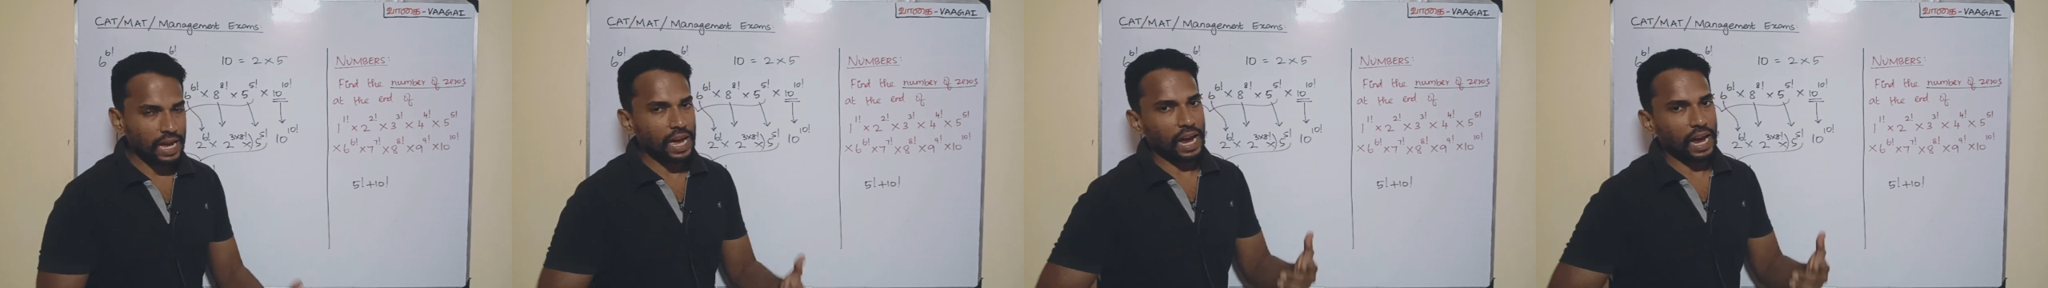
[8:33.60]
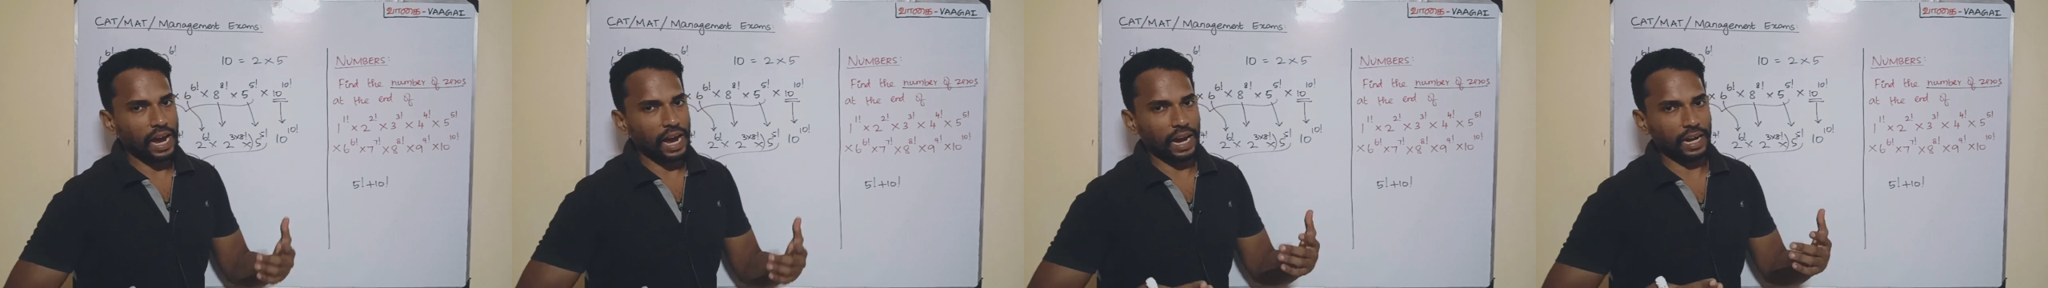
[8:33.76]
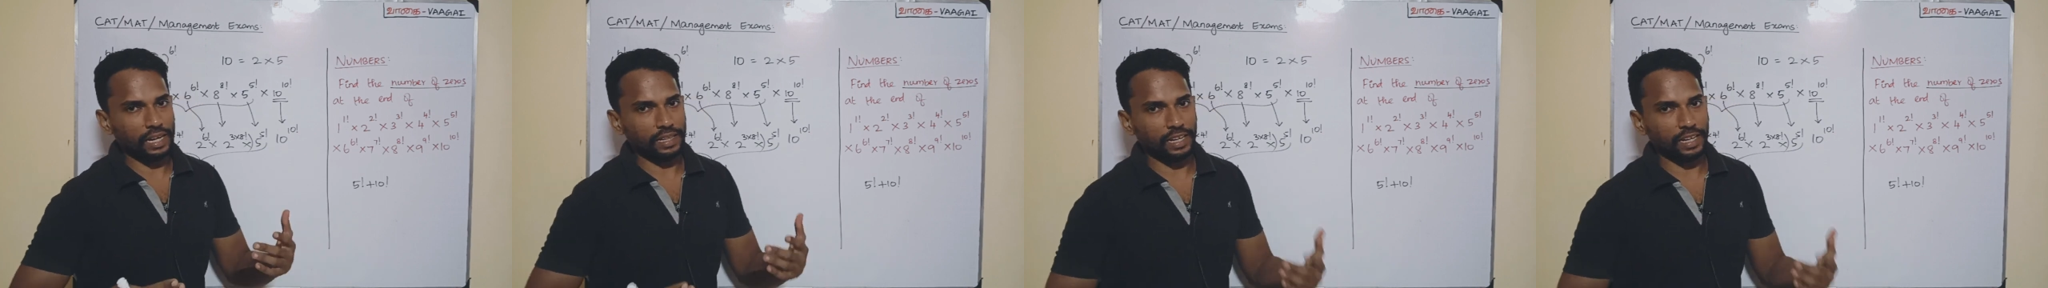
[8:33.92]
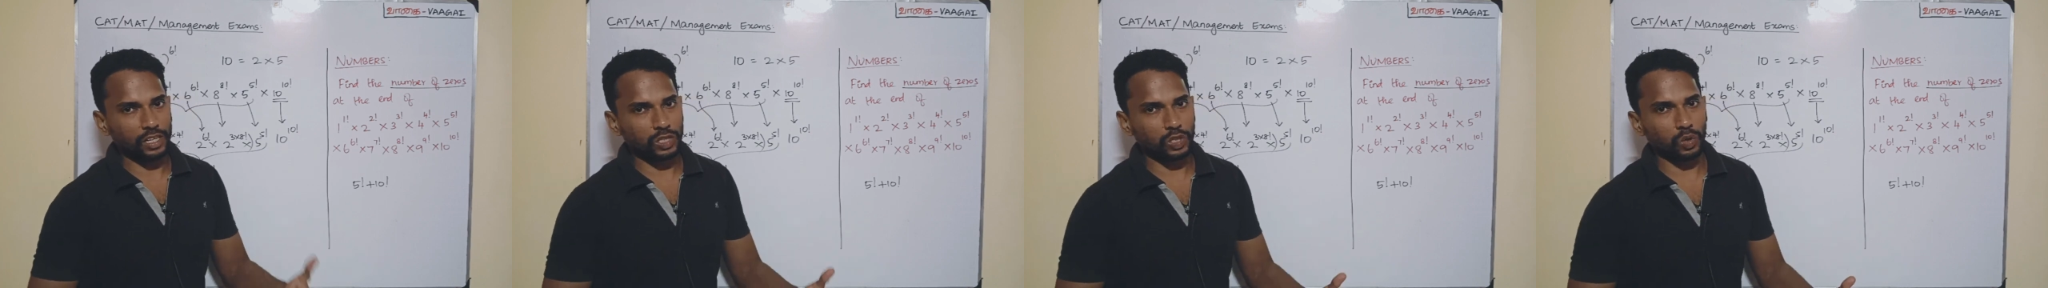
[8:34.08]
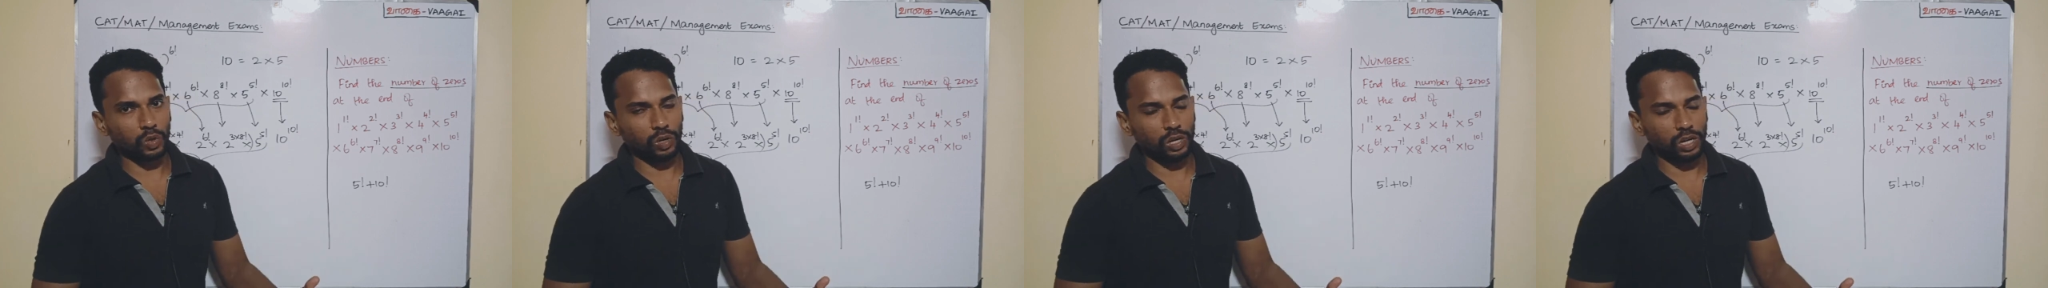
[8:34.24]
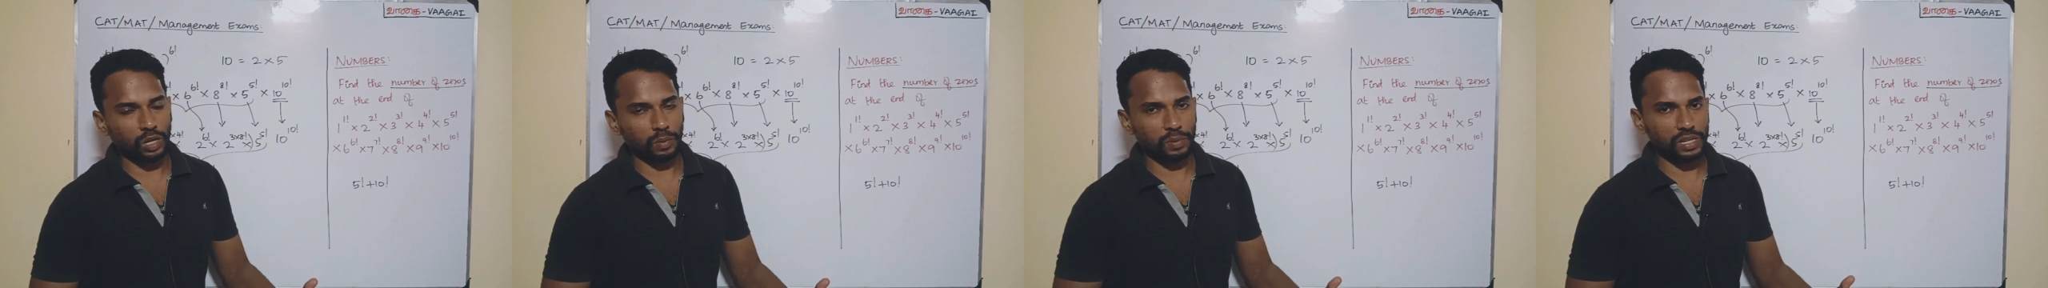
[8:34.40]
and that's
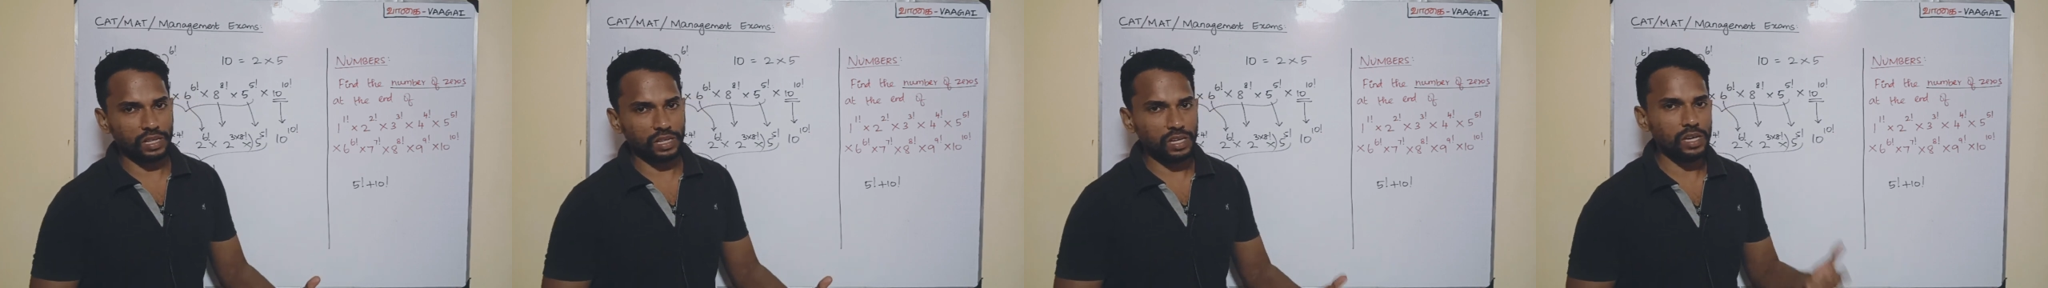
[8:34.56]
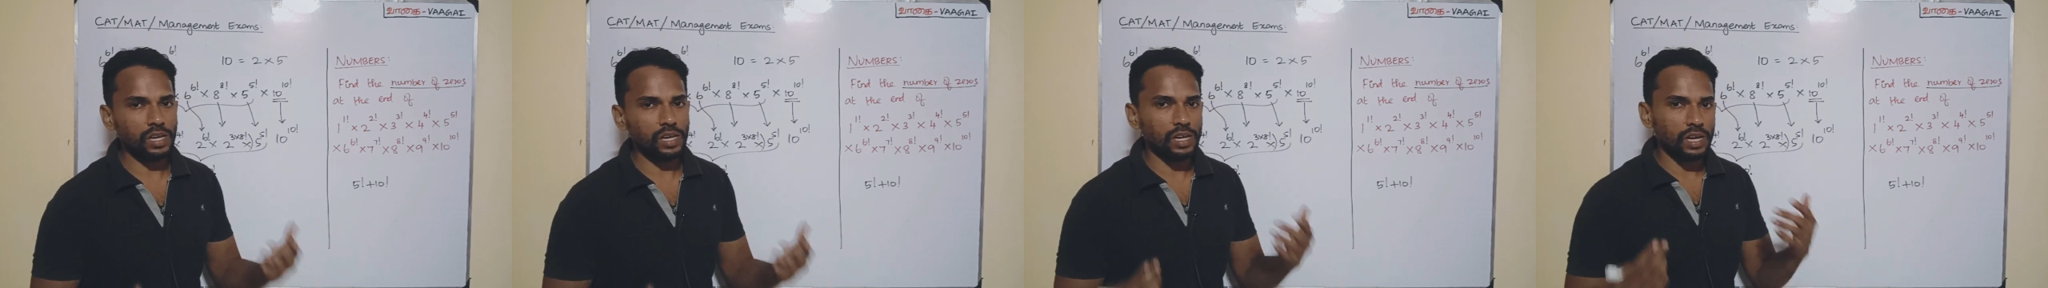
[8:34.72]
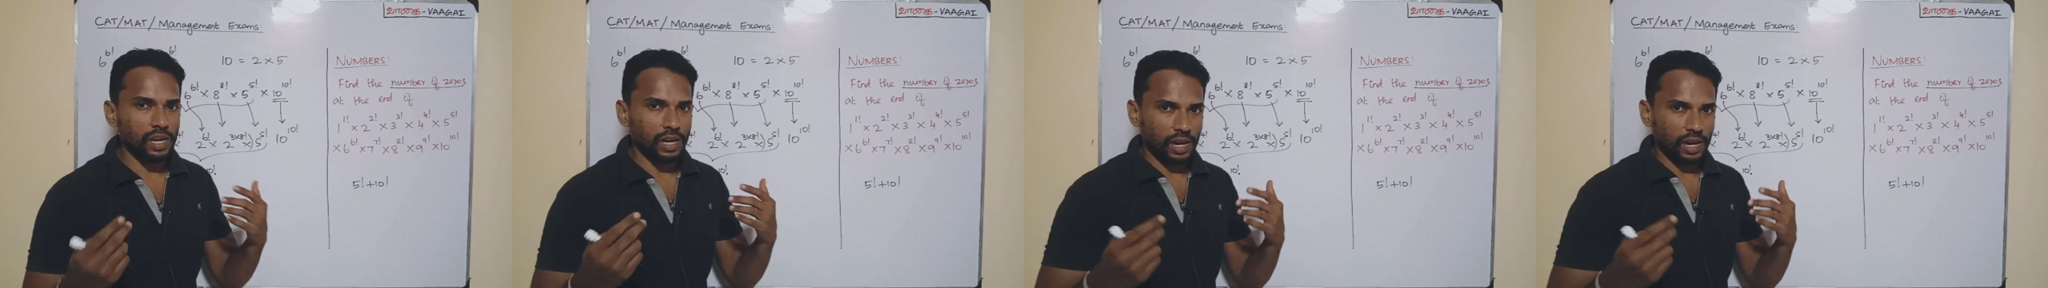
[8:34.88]
going to be the